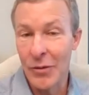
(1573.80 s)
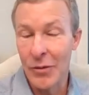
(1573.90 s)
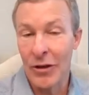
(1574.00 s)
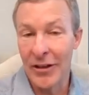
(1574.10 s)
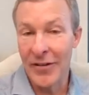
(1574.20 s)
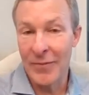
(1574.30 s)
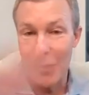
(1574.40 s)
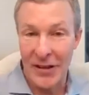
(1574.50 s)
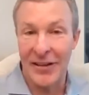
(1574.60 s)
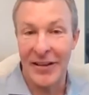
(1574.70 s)
work on
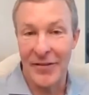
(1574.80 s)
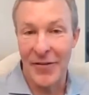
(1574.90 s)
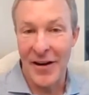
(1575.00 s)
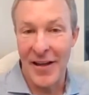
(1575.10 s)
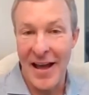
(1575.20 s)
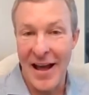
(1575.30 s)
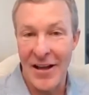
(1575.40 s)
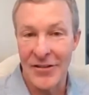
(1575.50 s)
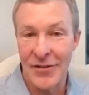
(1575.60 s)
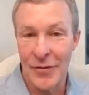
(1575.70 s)
particularly the front of the
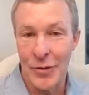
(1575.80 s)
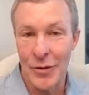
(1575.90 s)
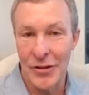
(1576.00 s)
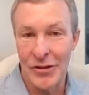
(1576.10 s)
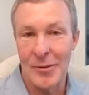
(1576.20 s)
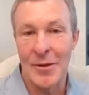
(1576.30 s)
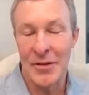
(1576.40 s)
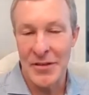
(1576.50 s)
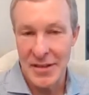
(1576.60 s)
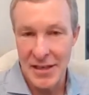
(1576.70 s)
house for
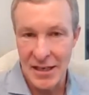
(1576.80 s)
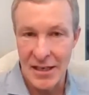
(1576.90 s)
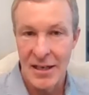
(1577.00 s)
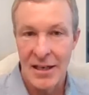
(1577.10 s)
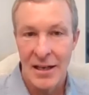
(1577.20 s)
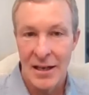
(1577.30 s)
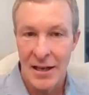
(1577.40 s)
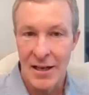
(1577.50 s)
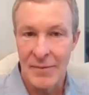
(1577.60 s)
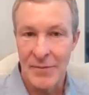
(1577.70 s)
Terminal C.
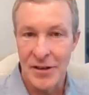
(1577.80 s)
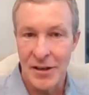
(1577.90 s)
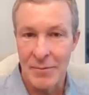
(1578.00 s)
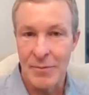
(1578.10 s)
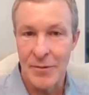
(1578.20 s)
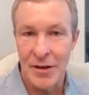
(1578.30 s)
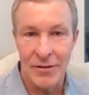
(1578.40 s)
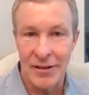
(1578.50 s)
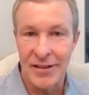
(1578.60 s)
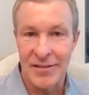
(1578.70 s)

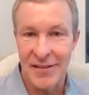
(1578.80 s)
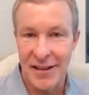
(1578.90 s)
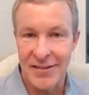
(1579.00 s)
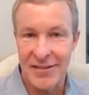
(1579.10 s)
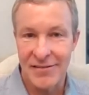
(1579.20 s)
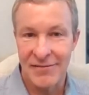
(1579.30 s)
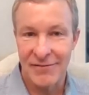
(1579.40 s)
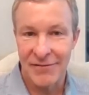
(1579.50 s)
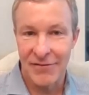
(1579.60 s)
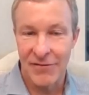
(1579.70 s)
That's
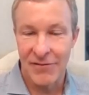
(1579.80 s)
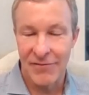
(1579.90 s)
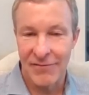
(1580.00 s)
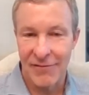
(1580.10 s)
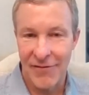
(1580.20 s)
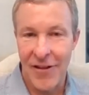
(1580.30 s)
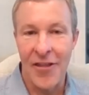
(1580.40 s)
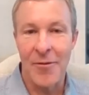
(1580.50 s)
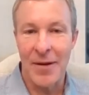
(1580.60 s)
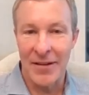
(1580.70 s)

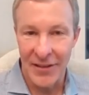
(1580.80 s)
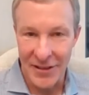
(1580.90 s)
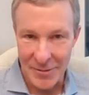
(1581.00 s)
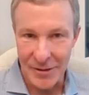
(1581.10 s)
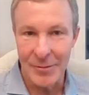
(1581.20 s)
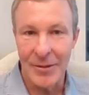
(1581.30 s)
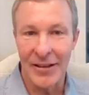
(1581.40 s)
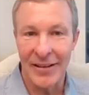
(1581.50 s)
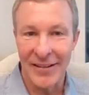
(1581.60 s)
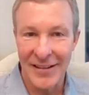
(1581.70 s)
not the best customer
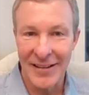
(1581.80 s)
experience.